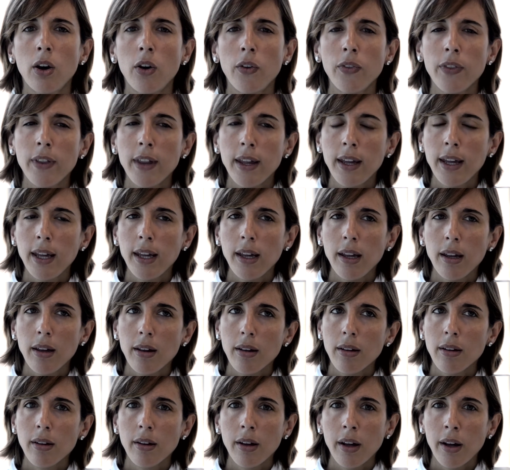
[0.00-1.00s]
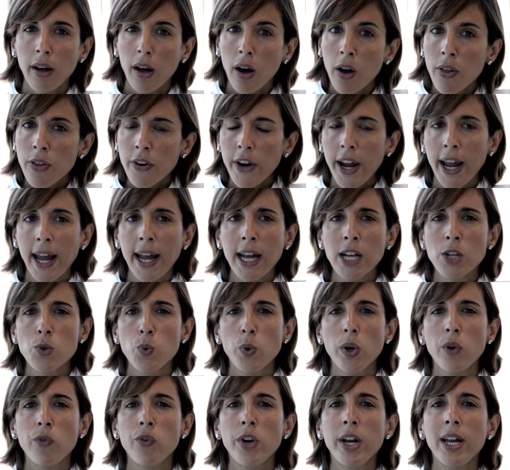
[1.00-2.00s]
On the other
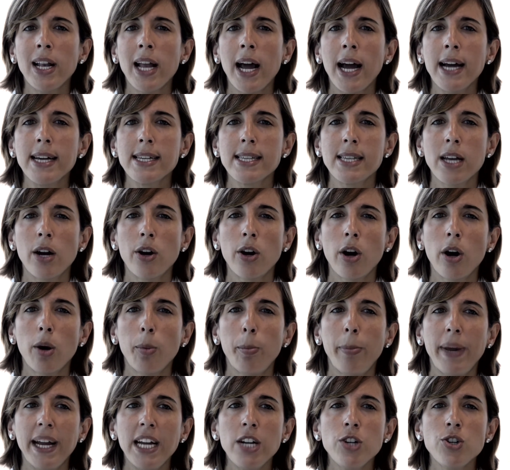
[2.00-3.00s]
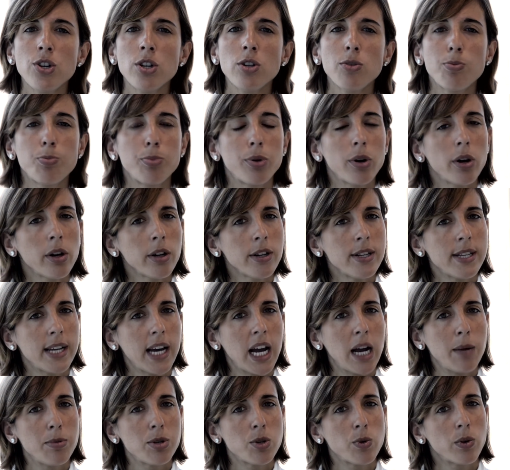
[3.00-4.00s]
hand, we realized that our patient
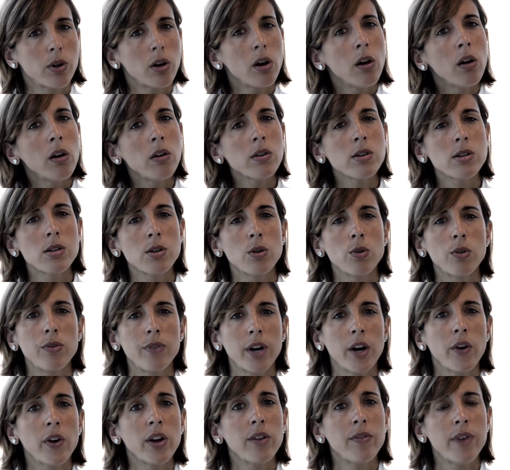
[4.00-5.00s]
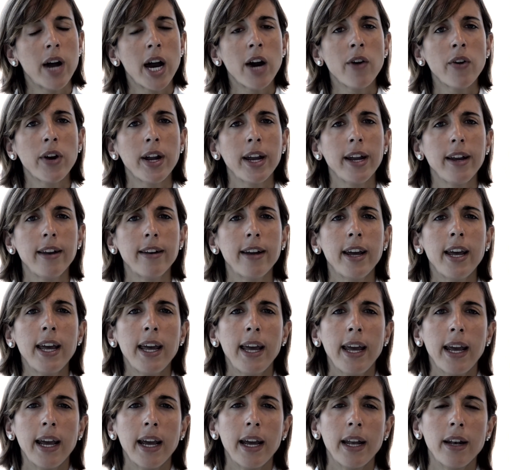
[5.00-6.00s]
prototypes were also very varied.
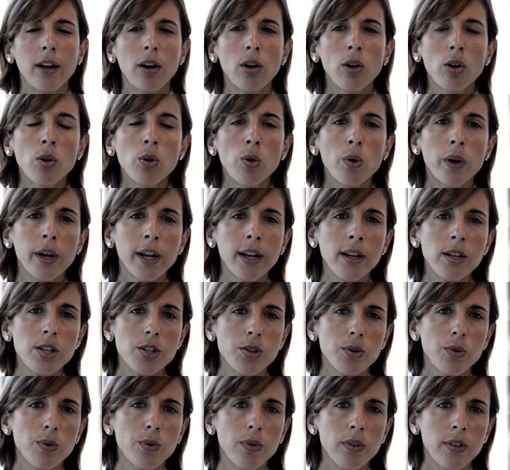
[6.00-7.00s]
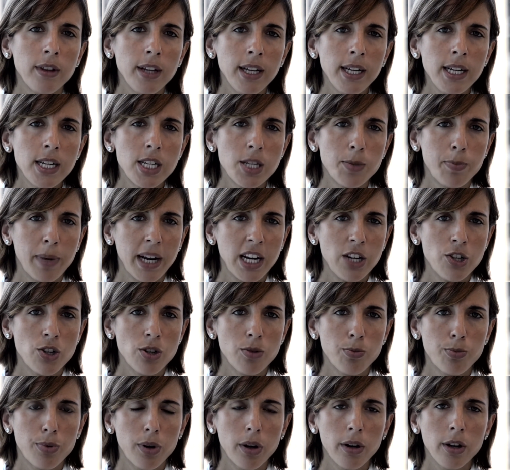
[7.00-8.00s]
And according to these
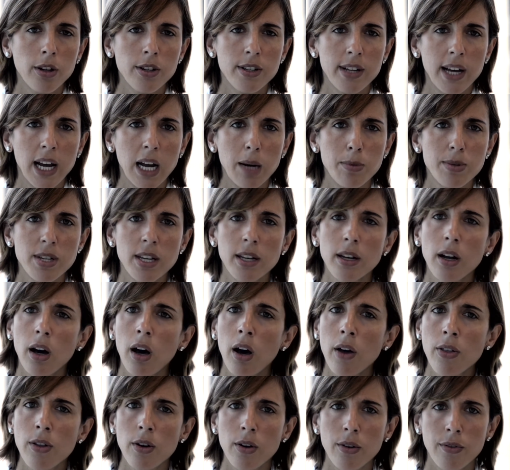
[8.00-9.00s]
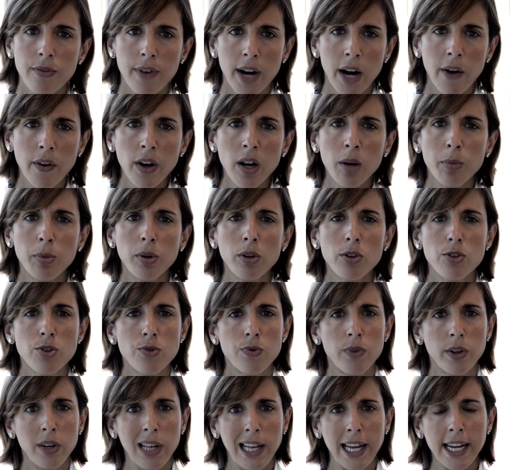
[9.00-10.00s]
patient prototypes and other
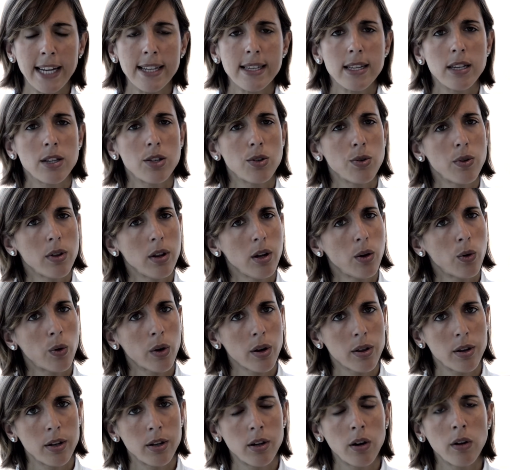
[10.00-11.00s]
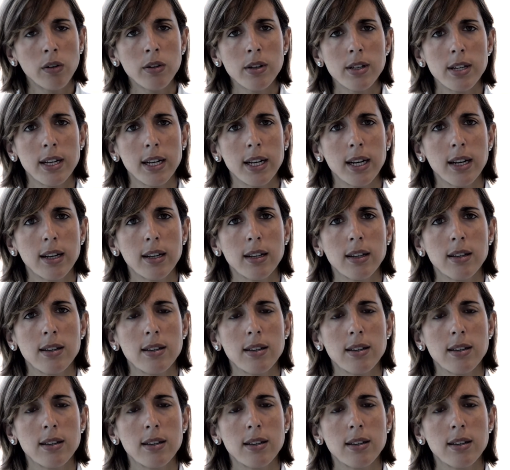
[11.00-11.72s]
variables related to the orthodontist